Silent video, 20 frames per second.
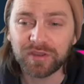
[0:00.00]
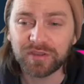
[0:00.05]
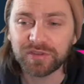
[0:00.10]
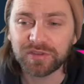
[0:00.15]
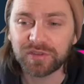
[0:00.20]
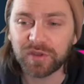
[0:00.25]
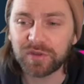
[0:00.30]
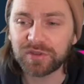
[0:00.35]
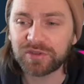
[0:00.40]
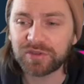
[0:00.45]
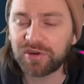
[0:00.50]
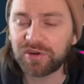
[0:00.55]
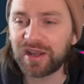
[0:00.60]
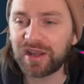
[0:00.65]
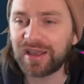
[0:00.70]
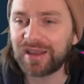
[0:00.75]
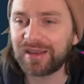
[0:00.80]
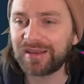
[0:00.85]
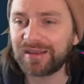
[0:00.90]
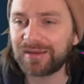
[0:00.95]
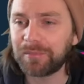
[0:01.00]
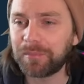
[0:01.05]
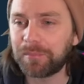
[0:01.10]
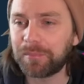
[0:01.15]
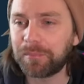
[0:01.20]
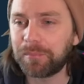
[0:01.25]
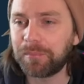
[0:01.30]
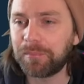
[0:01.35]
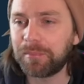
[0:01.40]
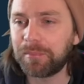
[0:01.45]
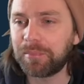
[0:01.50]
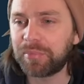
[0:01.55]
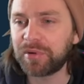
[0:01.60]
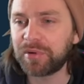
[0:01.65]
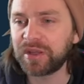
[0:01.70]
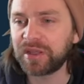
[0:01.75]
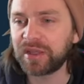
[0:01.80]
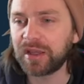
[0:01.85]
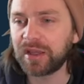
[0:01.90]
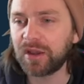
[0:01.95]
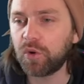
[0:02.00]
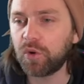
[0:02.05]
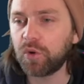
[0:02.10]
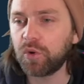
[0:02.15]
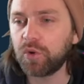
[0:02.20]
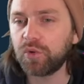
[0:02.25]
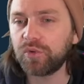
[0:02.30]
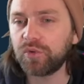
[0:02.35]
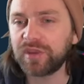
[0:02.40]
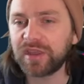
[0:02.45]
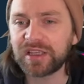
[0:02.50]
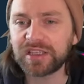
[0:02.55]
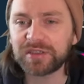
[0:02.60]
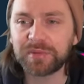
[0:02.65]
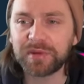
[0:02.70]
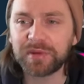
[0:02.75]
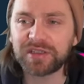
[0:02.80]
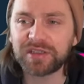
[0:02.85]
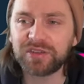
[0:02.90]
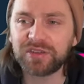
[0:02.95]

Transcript: So it's trying to bring all the aspects